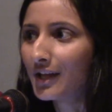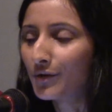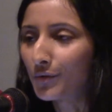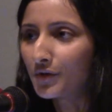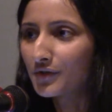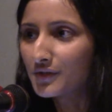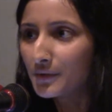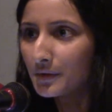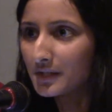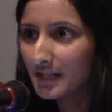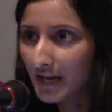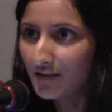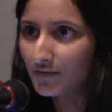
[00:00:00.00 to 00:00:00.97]
in order to
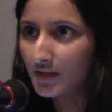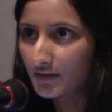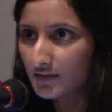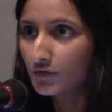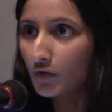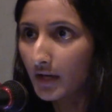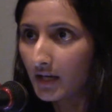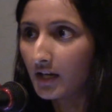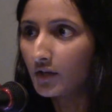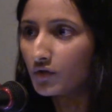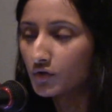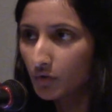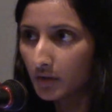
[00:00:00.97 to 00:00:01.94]
attain this
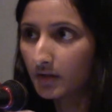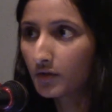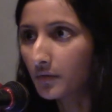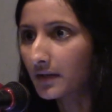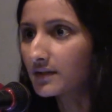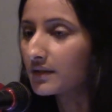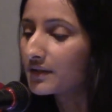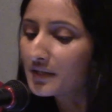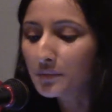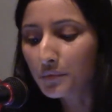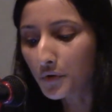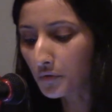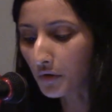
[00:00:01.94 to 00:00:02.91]
training during their
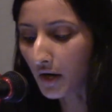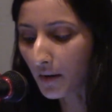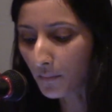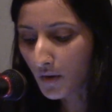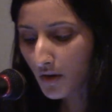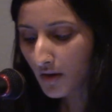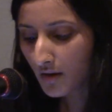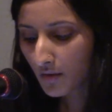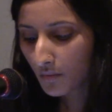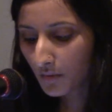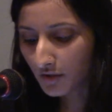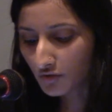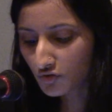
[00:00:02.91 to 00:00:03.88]
residency program,
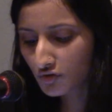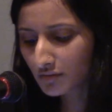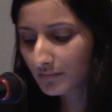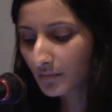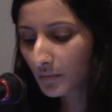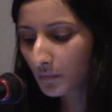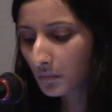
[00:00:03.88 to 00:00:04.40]
which